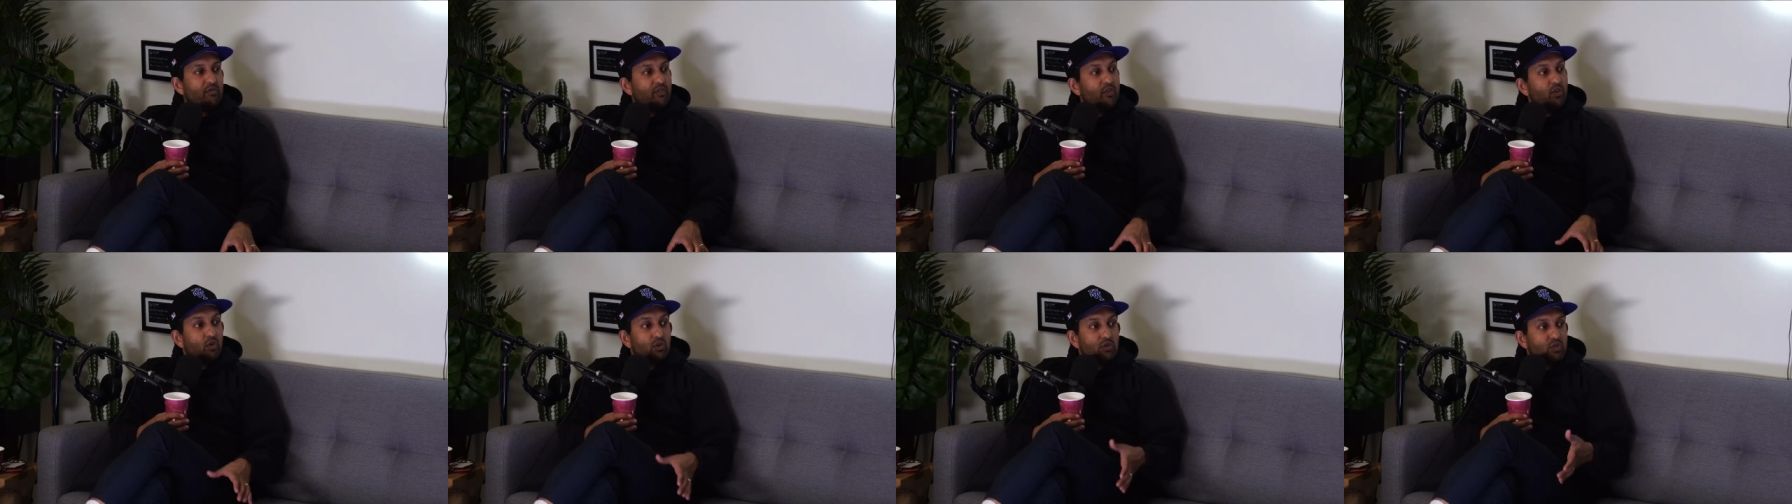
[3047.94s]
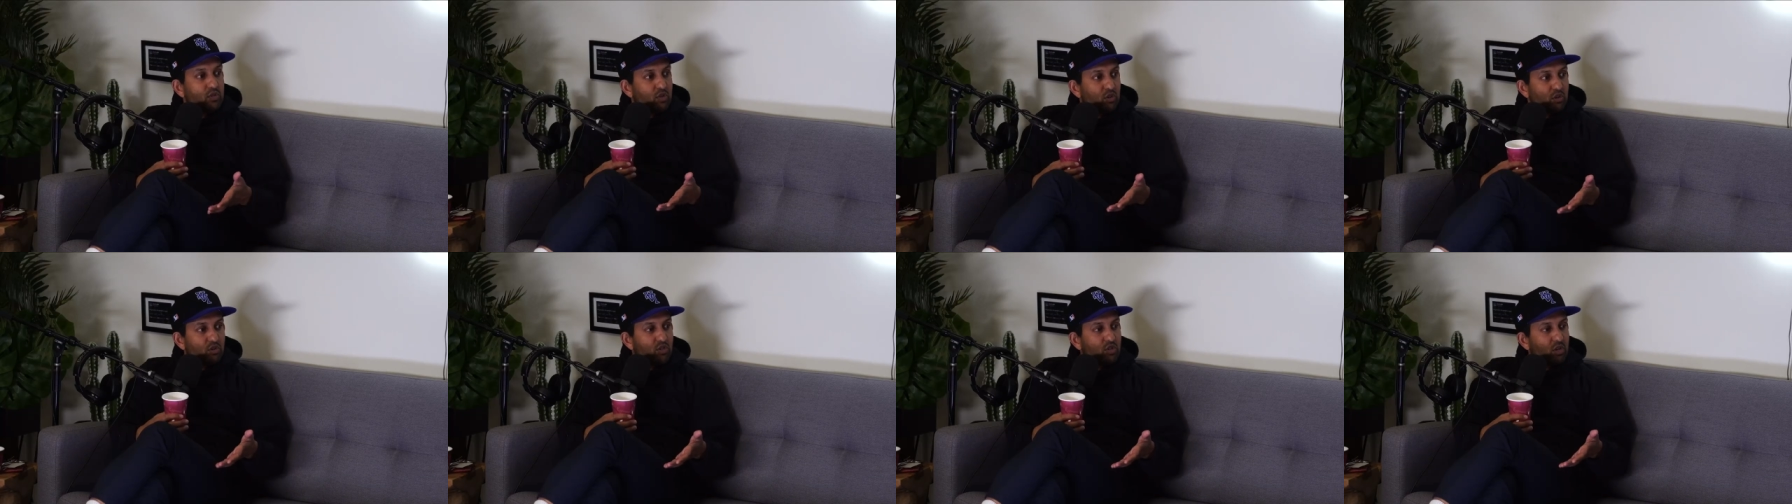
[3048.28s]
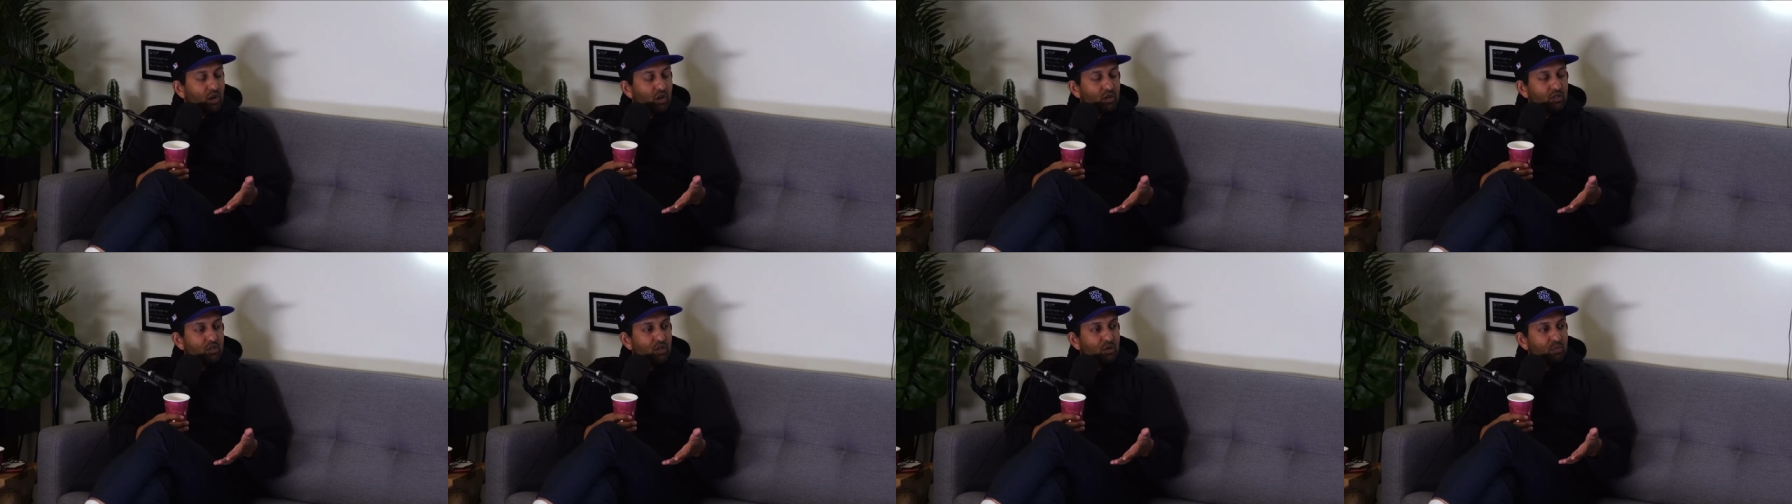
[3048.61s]
Fuel
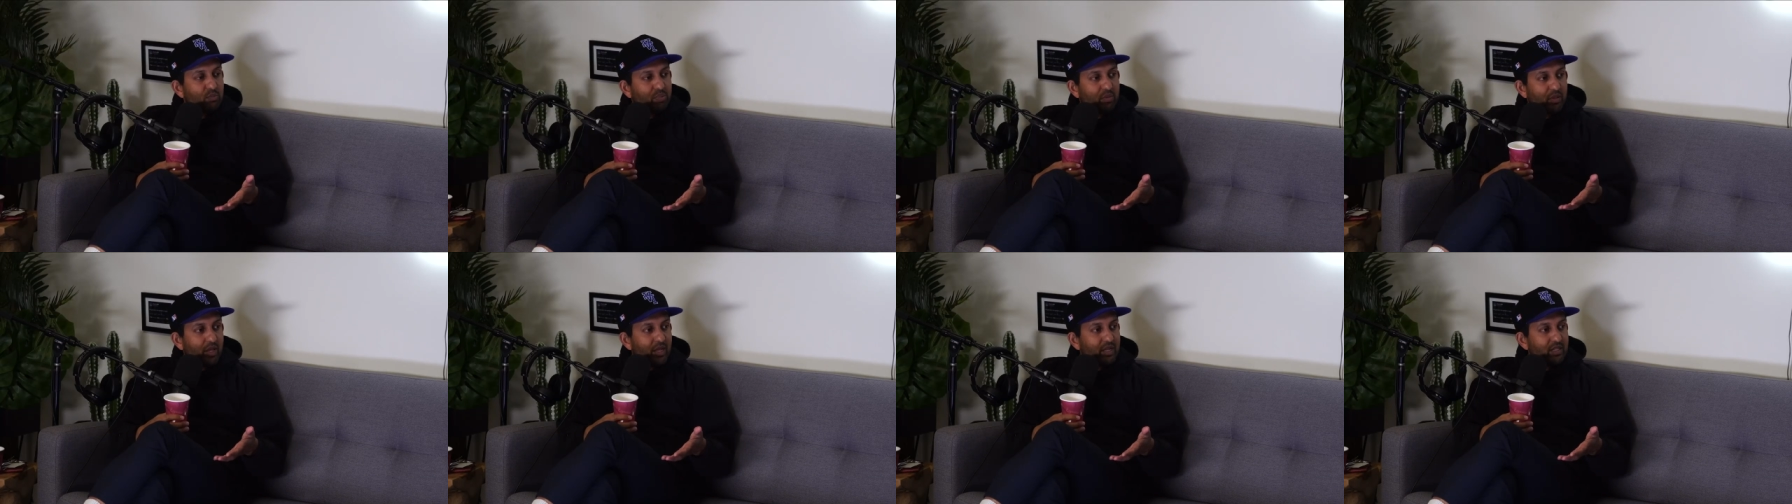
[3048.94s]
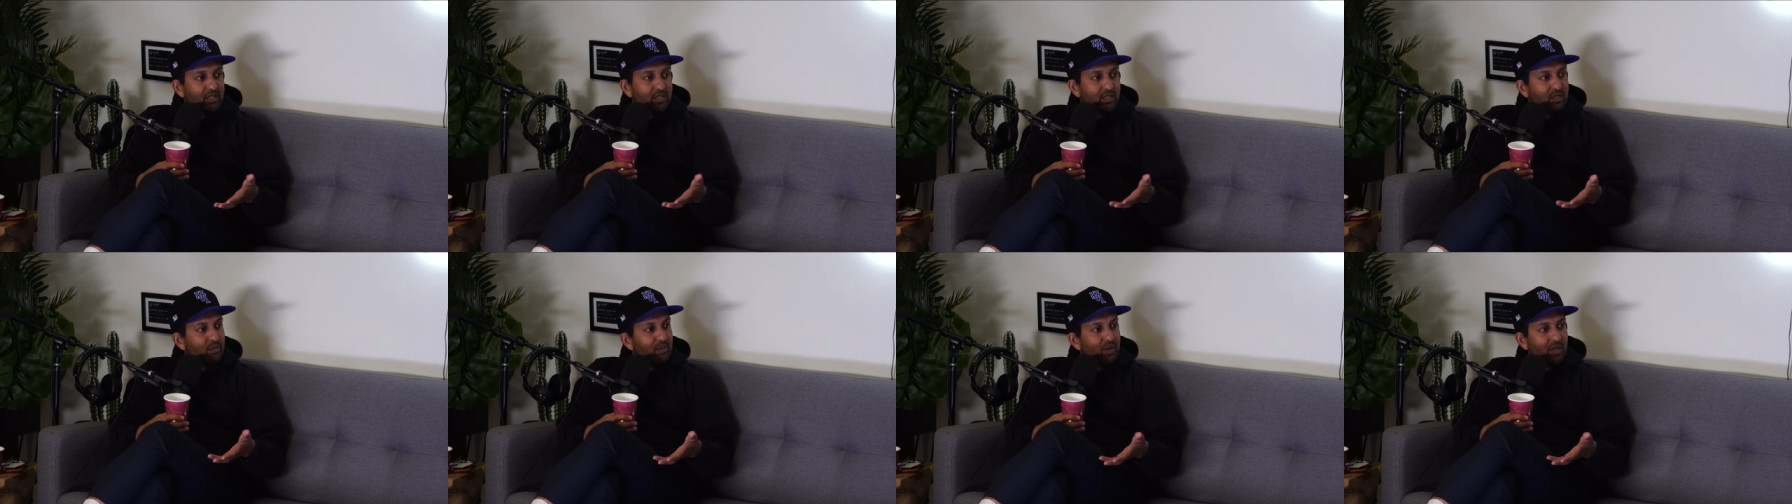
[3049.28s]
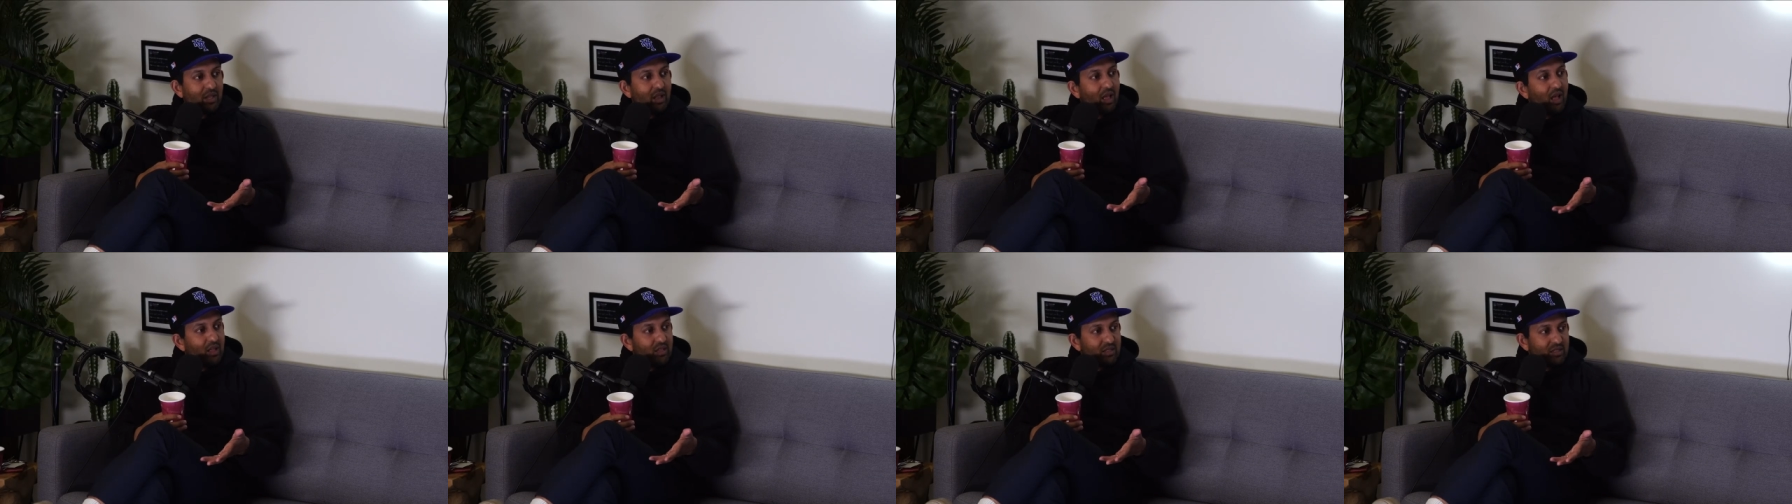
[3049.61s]
surcharge on planes is going to
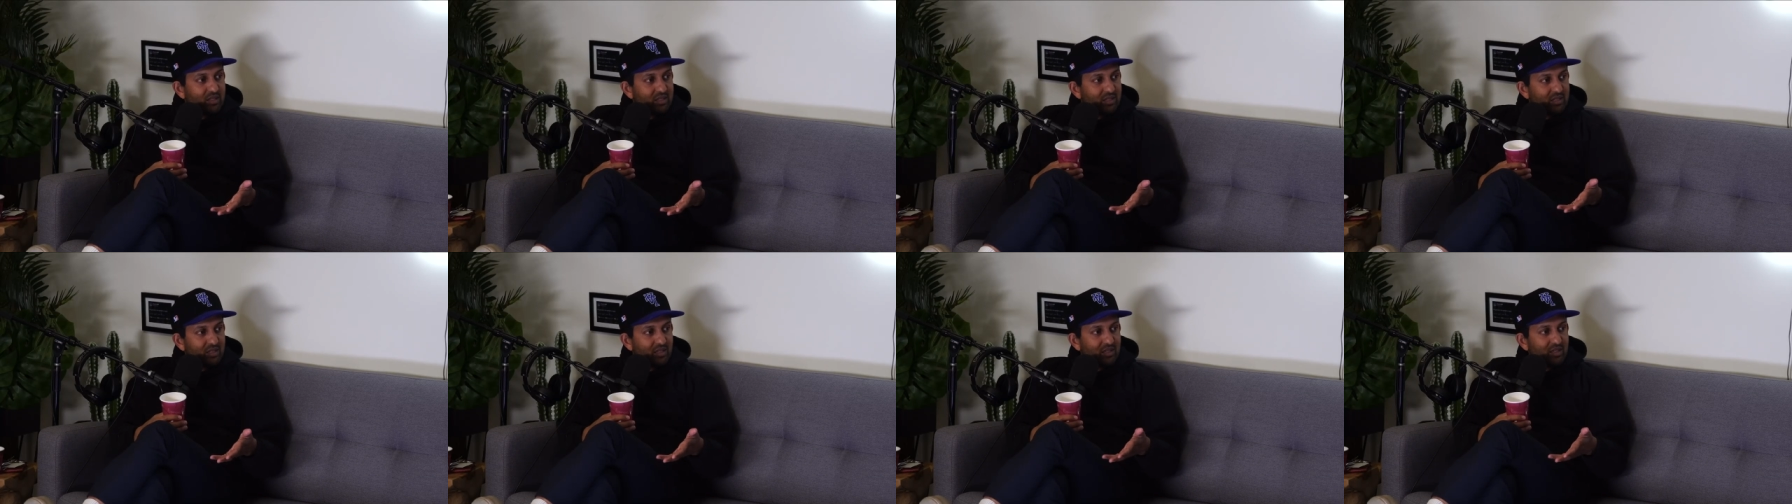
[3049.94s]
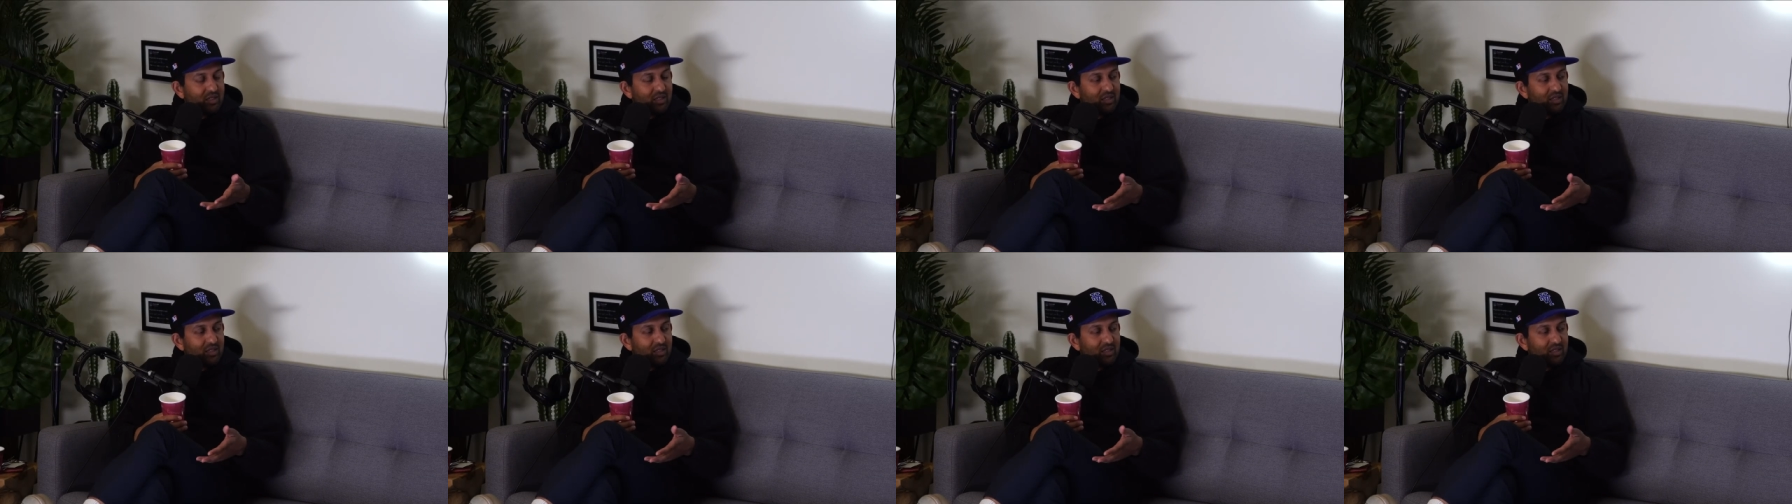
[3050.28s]
be nuts.